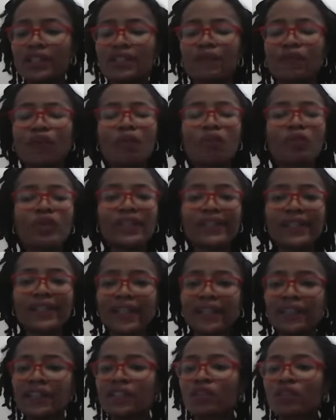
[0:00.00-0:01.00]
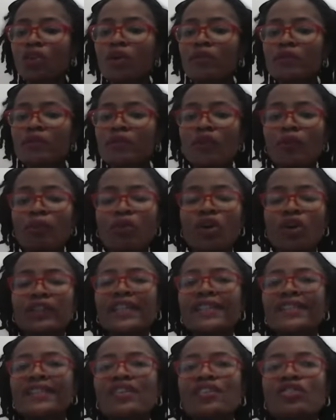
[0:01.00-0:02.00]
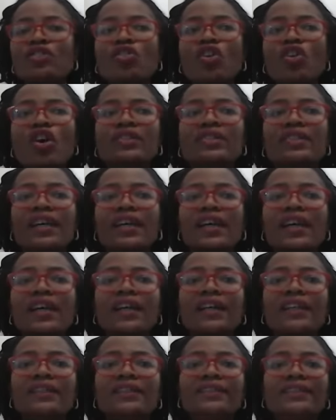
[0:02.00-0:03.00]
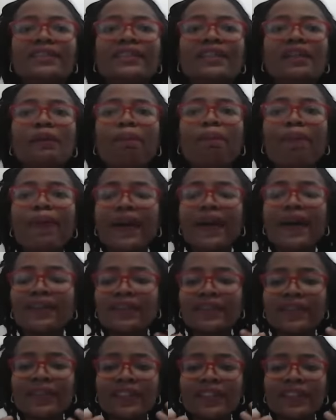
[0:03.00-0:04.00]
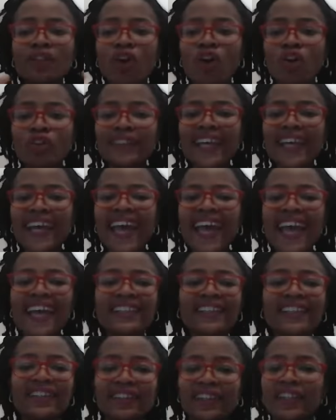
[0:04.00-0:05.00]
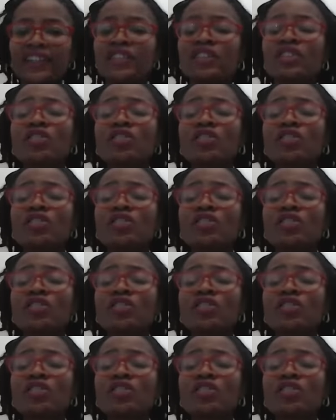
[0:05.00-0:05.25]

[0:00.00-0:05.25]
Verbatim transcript: It's from within, it comes from God. It is not depending on anything.